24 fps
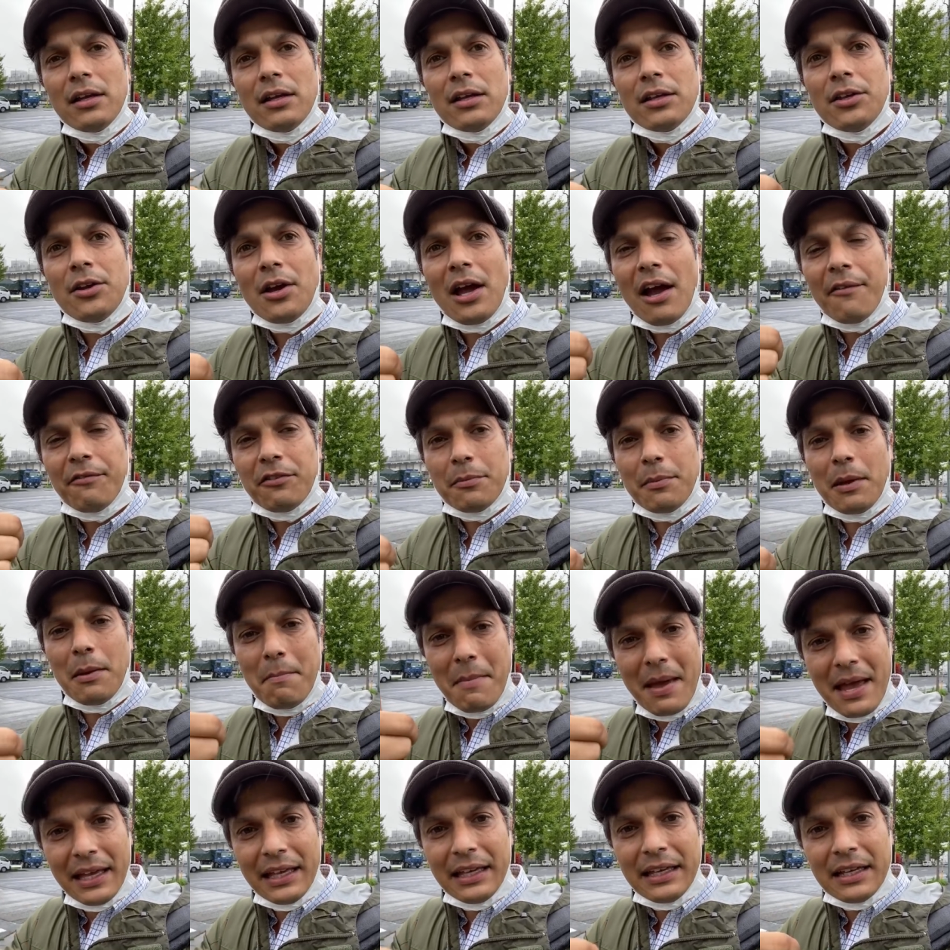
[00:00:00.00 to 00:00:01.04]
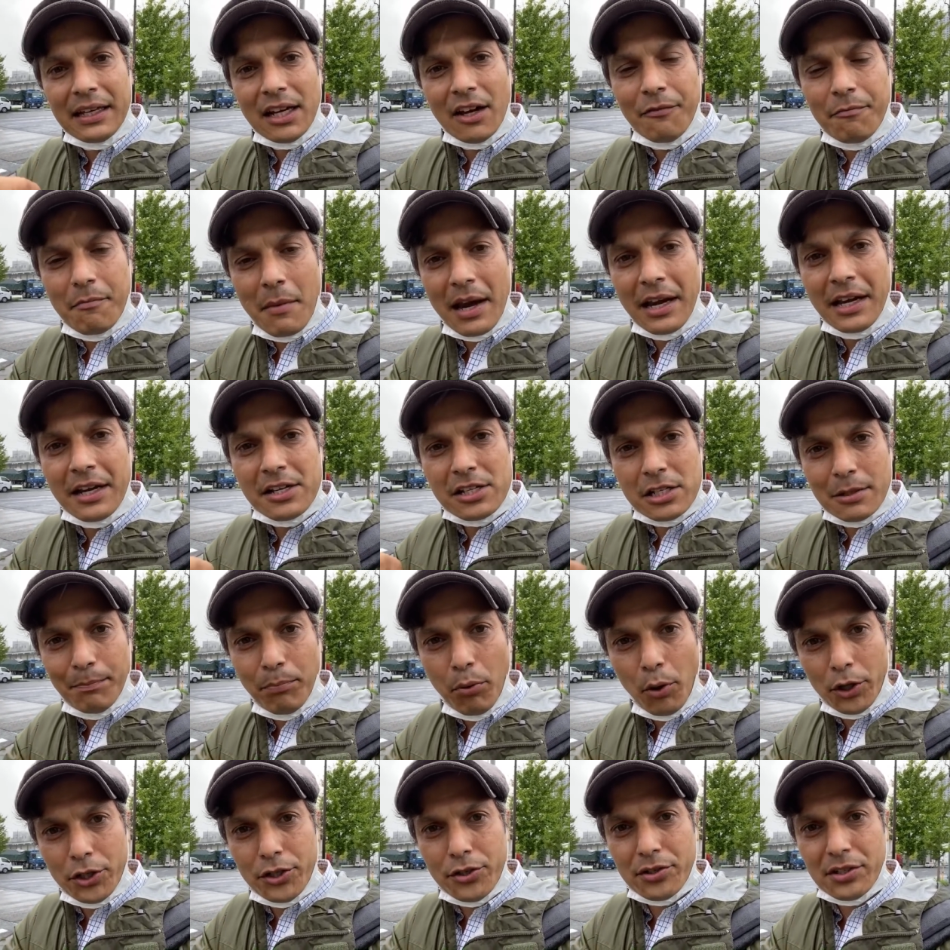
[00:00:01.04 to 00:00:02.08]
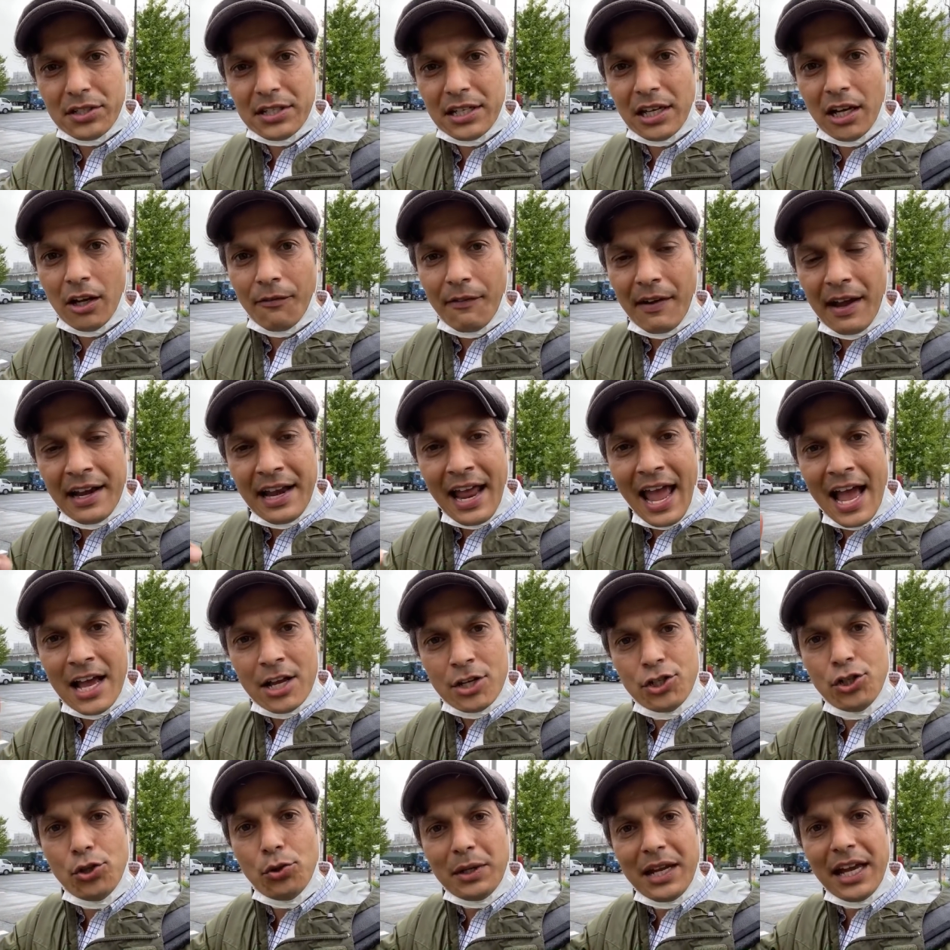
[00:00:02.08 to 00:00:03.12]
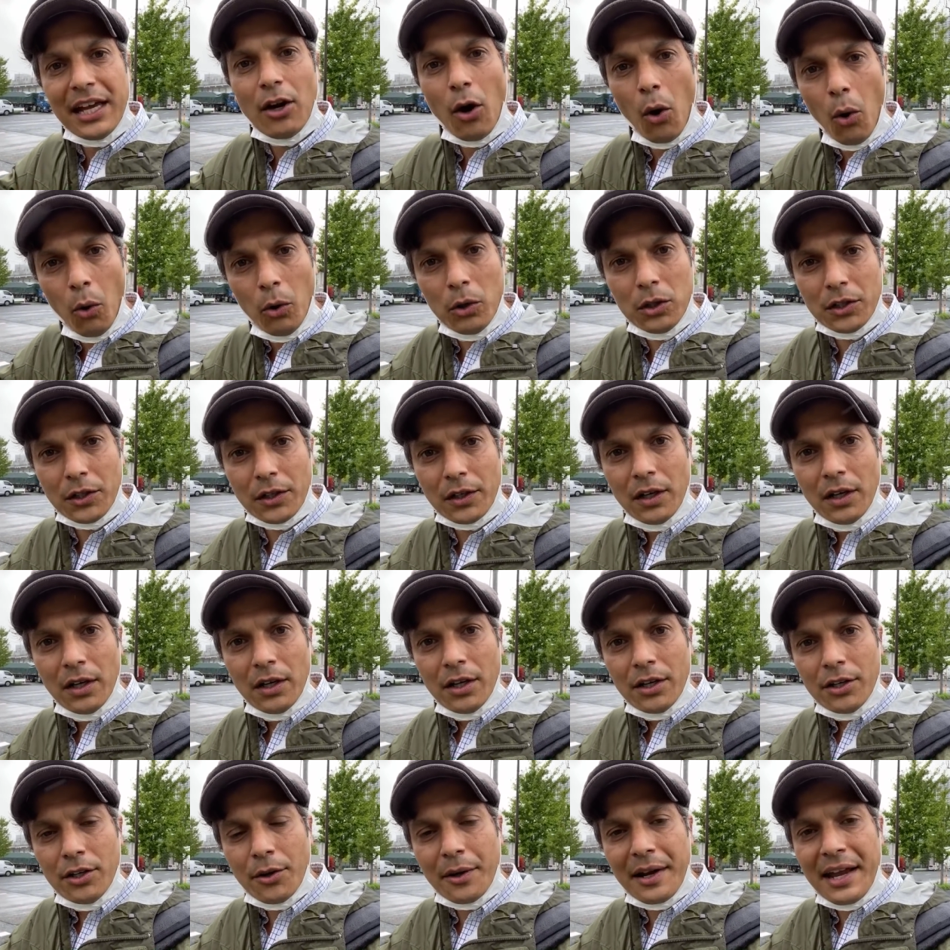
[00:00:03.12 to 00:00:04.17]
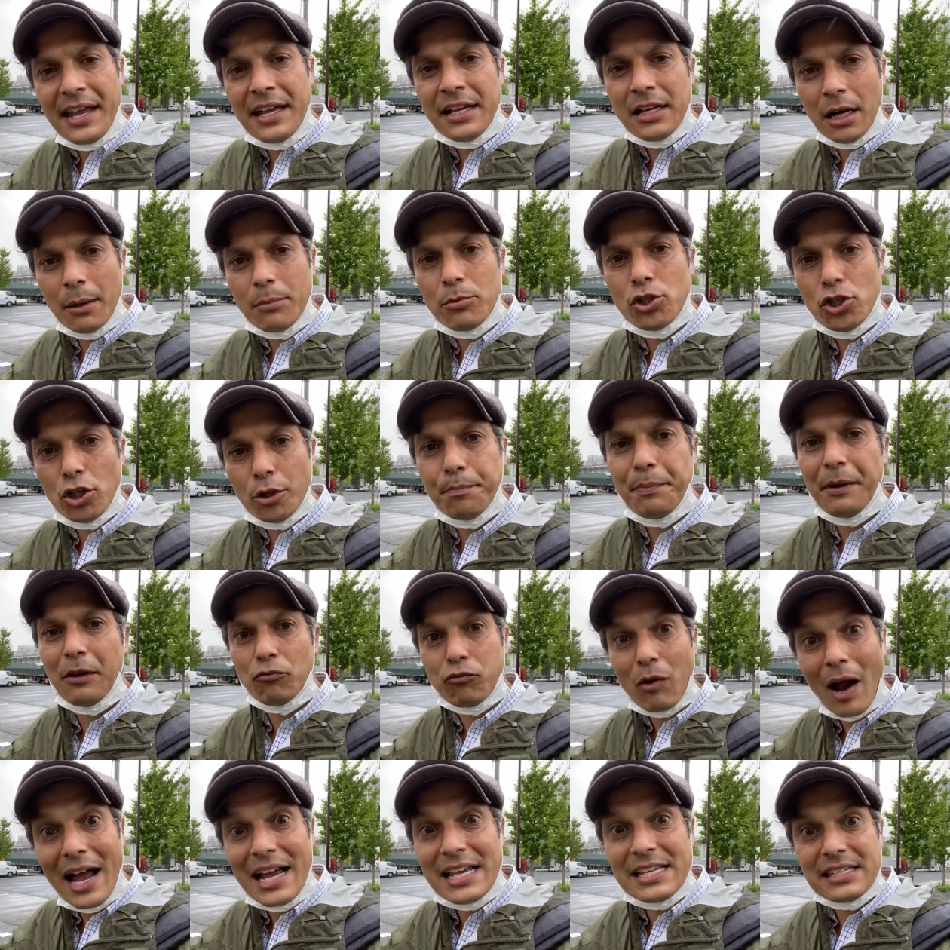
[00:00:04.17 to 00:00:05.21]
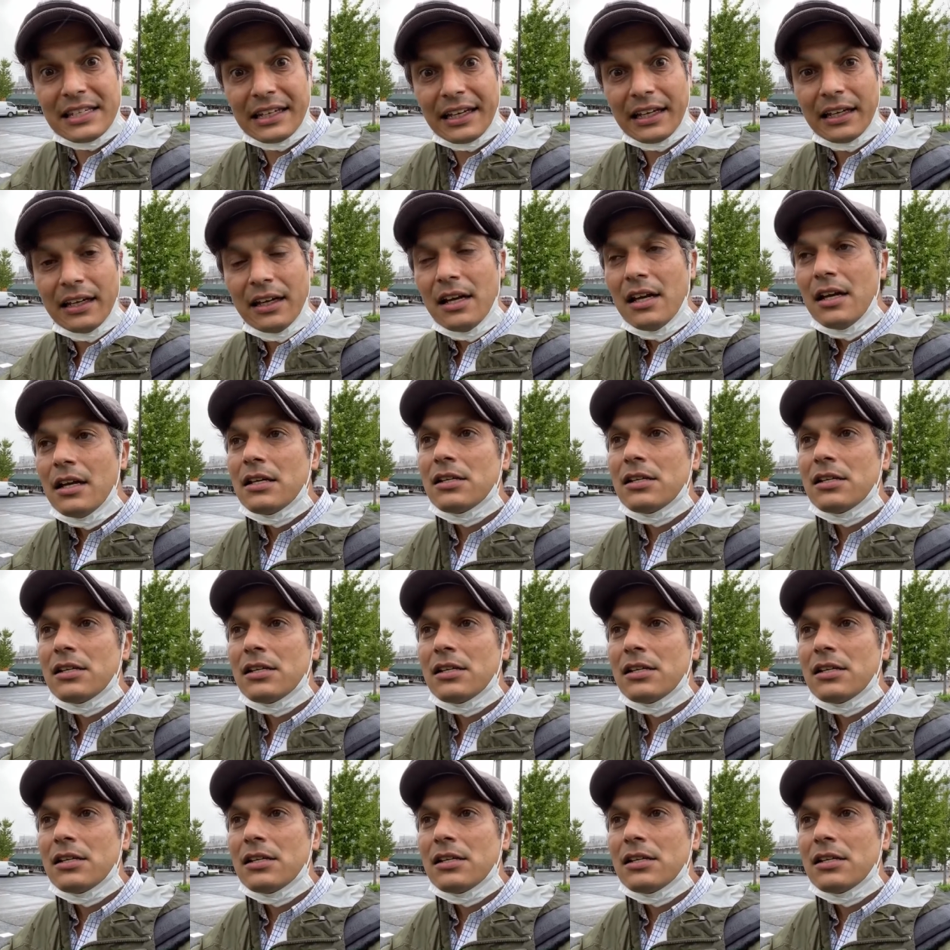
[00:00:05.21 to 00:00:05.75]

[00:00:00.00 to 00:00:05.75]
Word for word: you have to be making enough money to support yourself. And as you get older, your income should be rising.